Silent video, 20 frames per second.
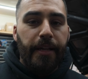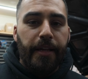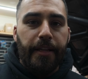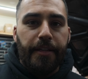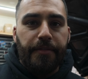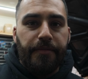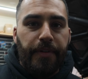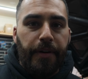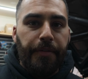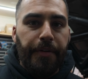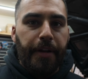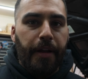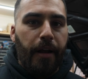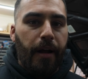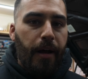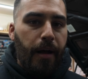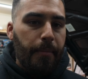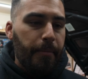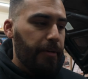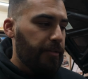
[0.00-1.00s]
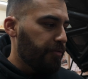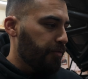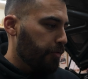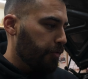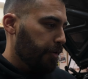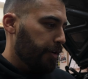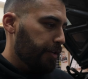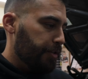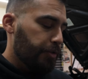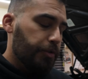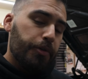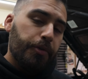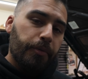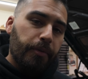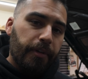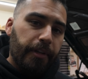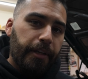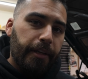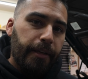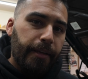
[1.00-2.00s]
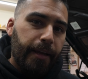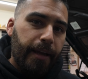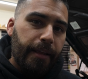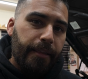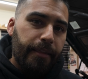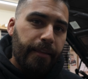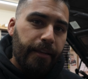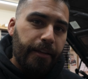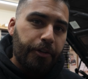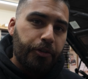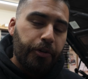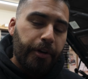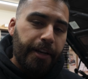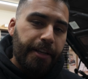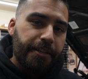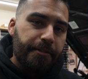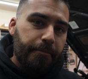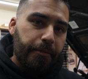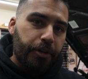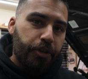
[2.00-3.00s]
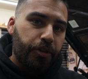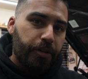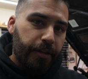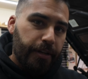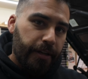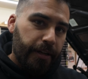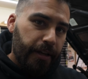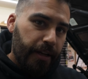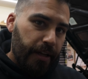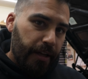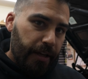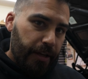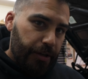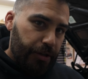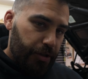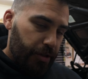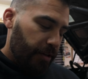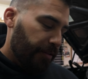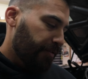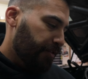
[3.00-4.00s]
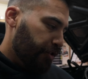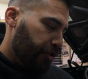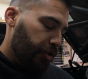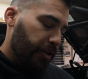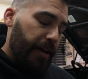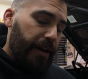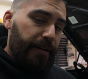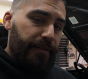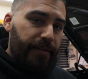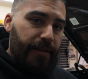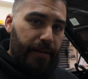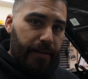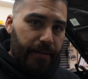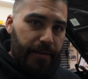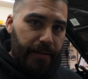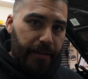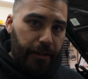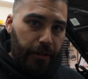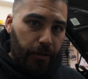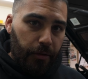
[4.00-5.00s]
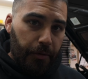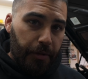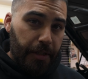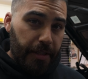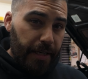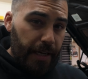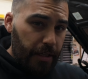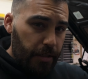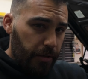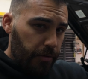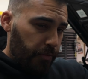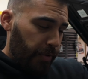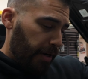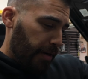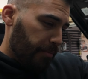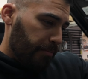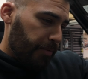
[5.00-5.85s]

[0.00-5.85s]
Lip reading: it's very common for it to leak at the transmission shift shaft seal, which is actually right